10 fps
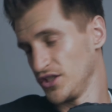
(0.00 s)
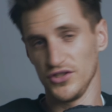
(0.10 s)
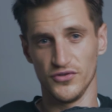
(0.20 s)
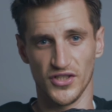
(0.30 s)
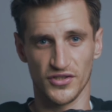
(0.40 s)

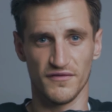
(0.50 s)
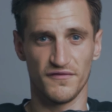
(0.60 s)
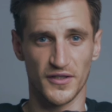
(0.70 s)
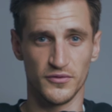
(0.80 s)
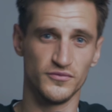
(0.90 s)
use it on your
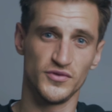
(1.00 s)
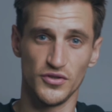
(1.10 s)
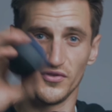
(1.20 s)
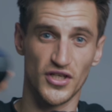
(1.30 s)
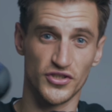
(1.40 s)
phone,
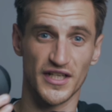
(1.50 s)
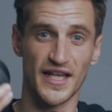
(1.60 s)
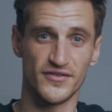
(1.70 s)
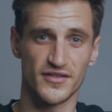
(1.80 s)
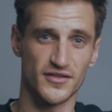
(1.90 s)
use it on your
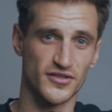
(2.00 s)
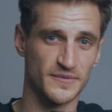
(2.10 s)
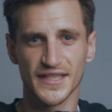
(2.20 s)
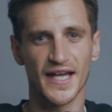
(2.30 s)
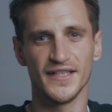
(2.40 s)
lenses,
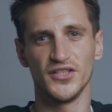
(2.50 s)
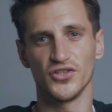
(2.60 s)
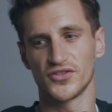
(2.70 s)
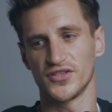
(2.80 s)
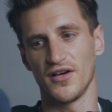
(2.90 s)
get any
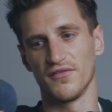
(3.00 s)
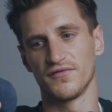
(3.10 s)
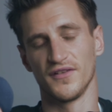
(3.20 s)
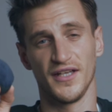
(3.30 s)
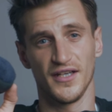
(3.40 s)
dust
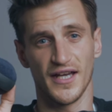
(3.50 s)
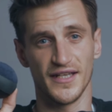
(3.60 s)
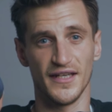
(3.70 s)
off and